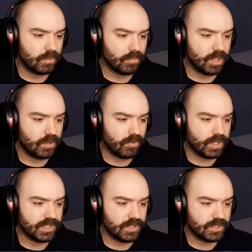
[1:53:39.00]
Am I
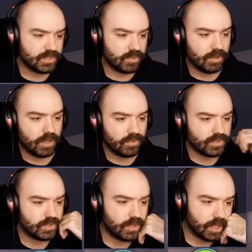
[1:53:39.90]
crazy? I swear I
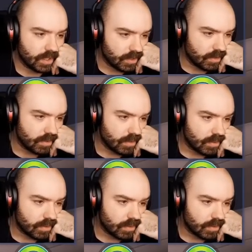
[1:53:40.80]
also had...